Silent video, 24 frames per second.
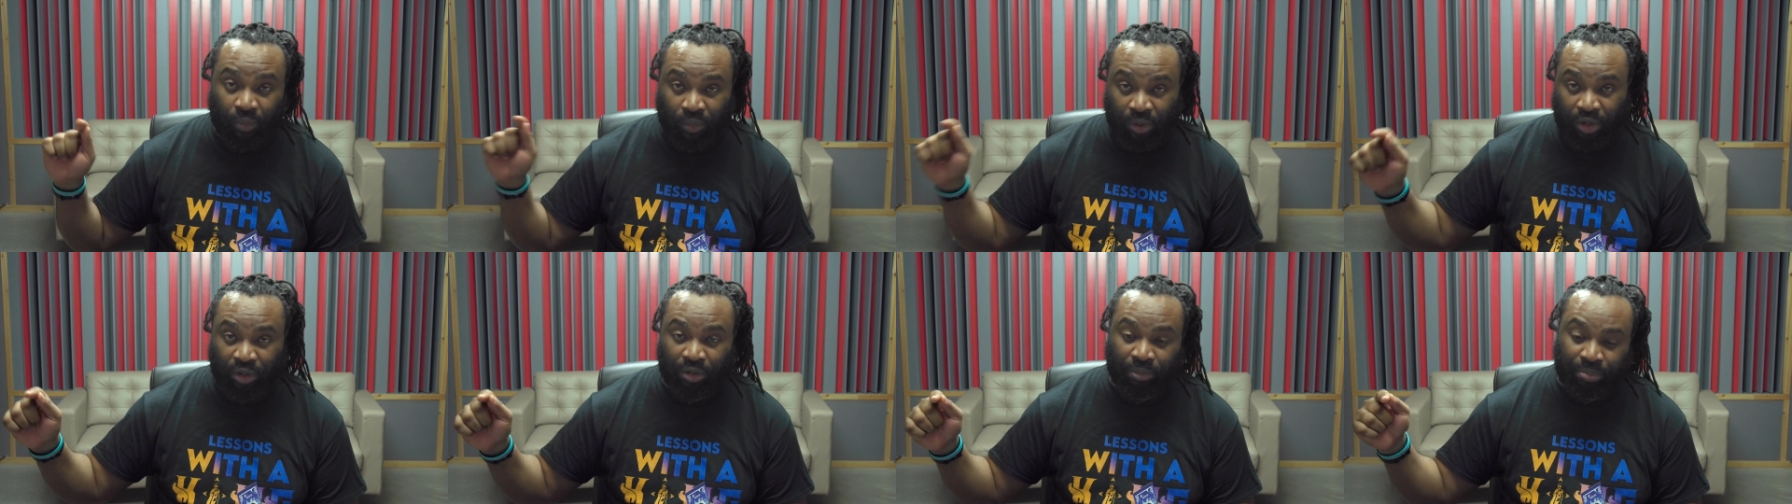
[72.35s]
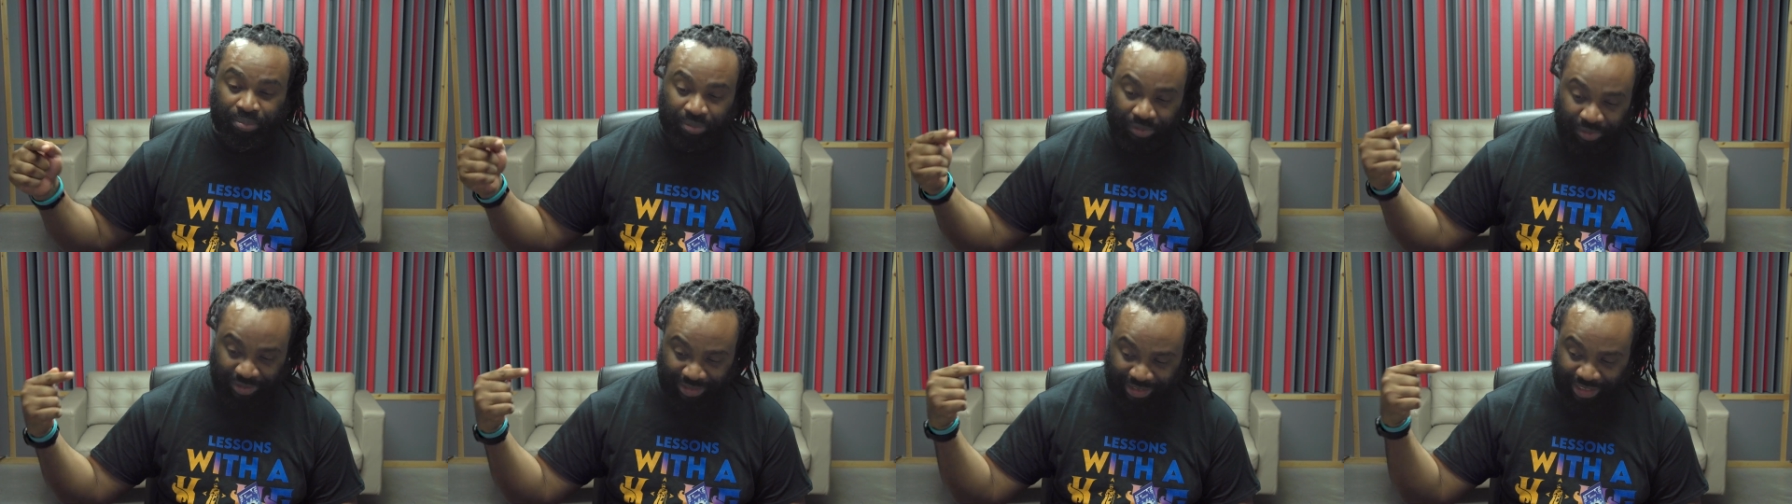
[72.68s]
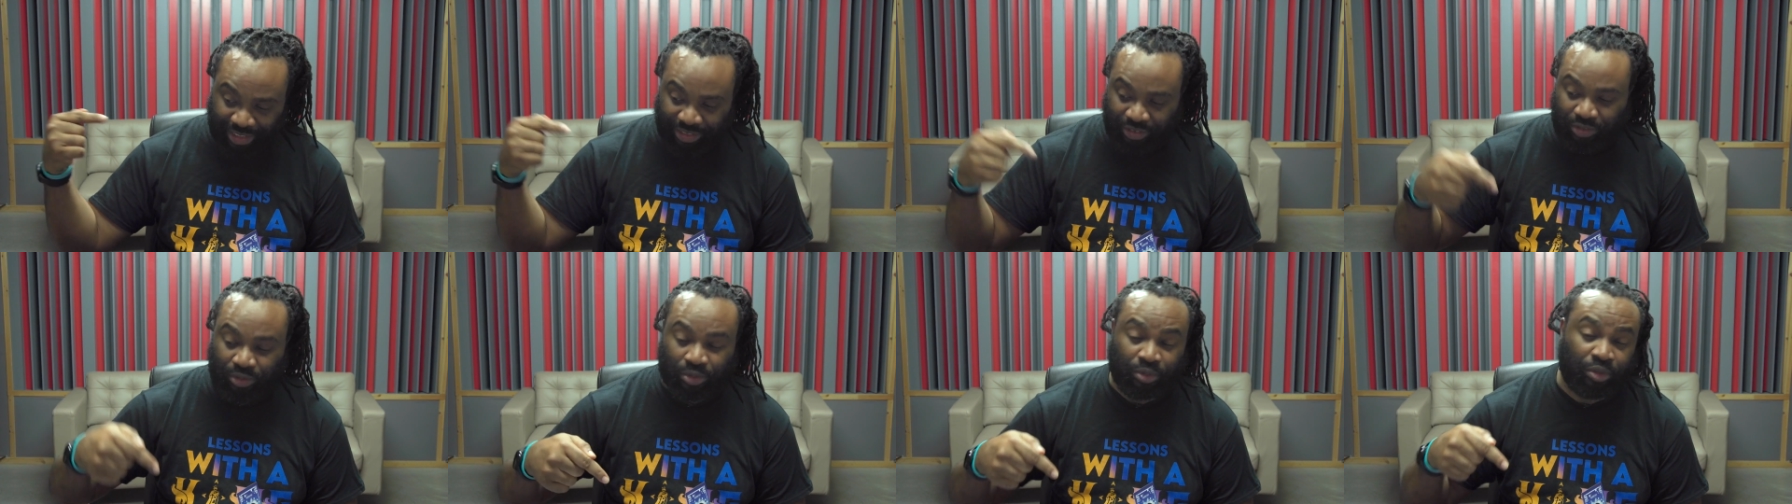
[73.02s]
want to
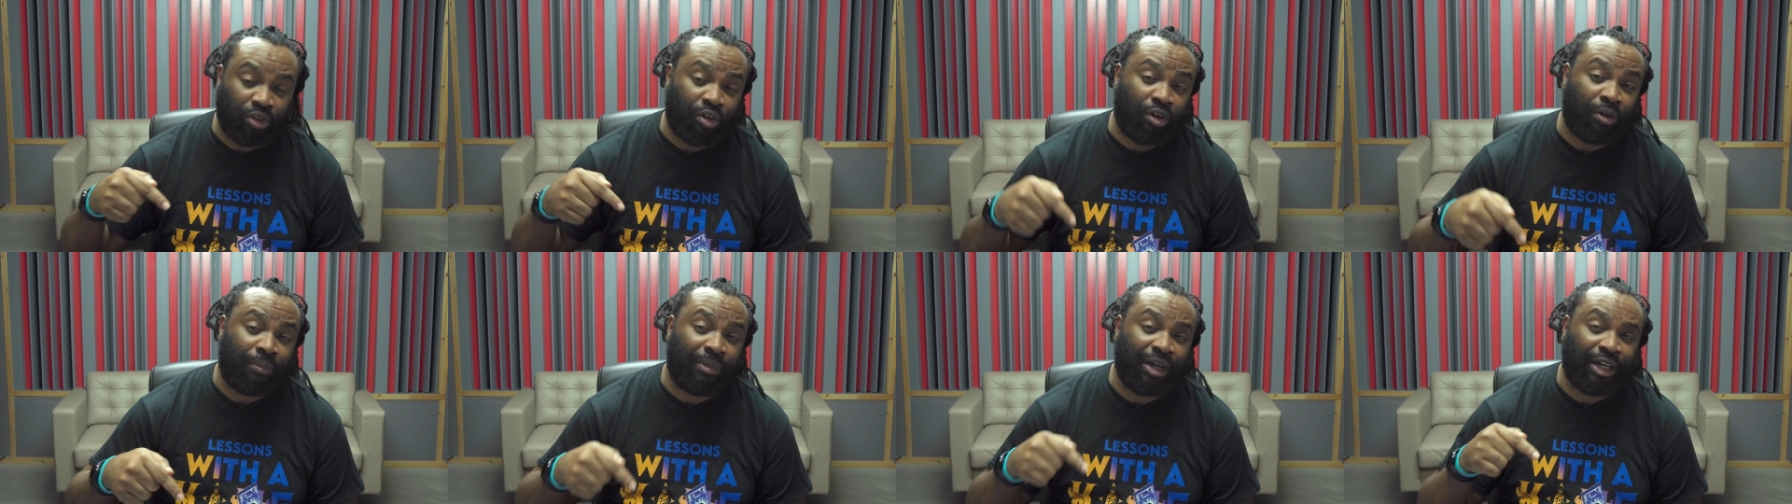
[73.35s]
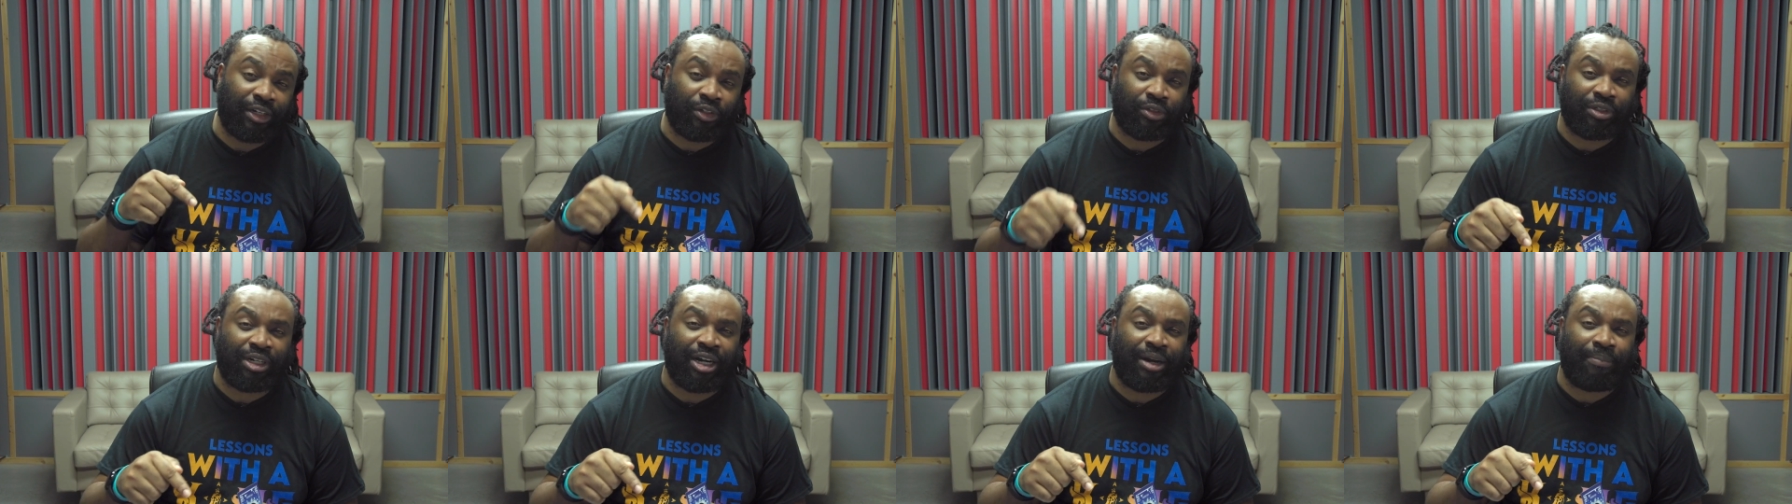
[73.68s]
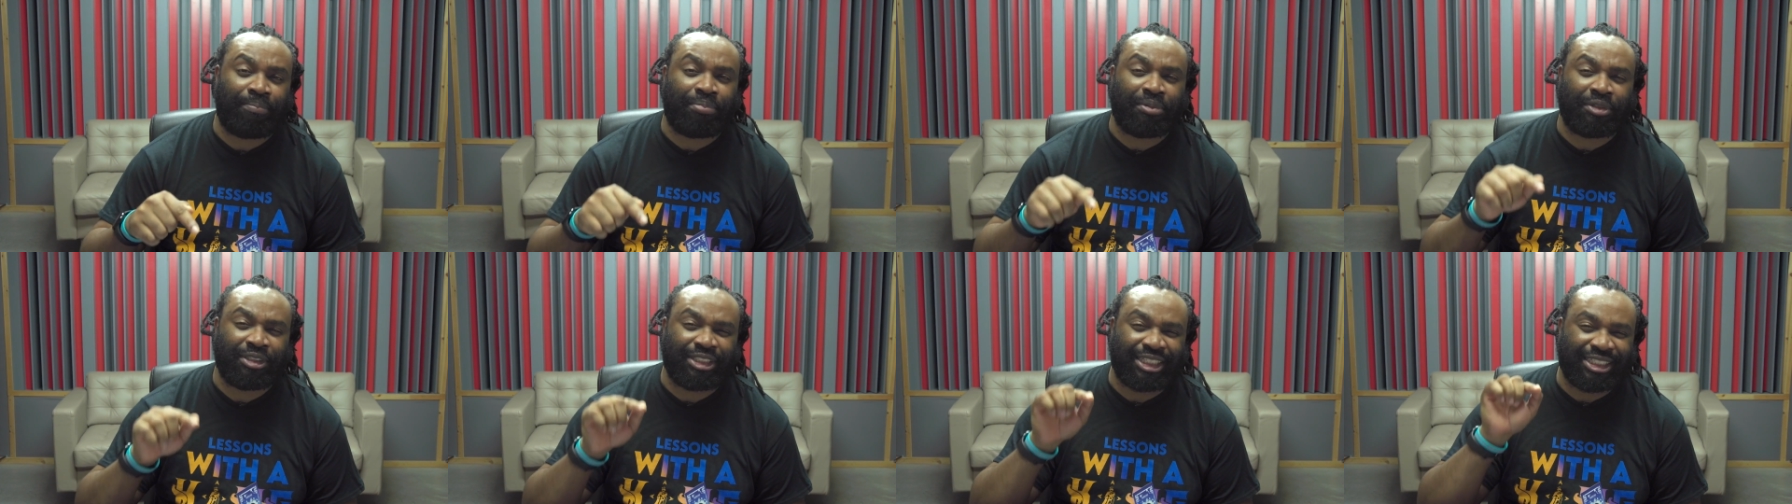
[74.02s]
protest to come and do that
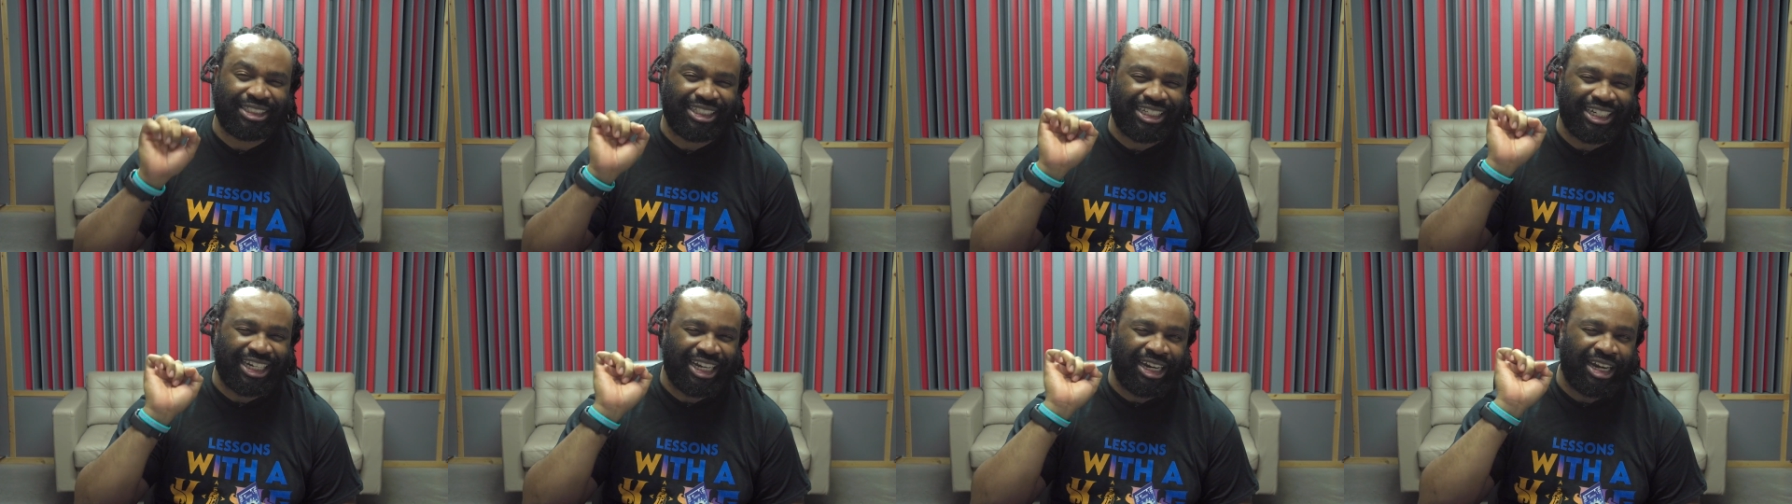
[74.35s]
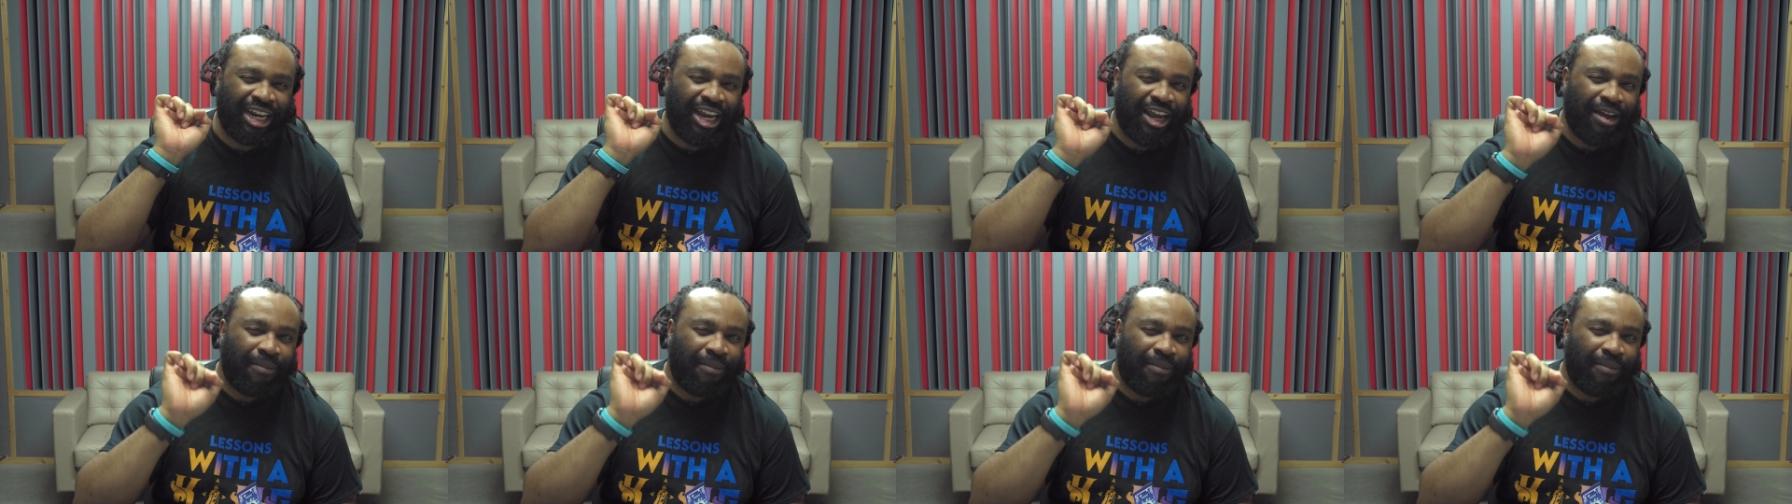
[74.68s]
project, and then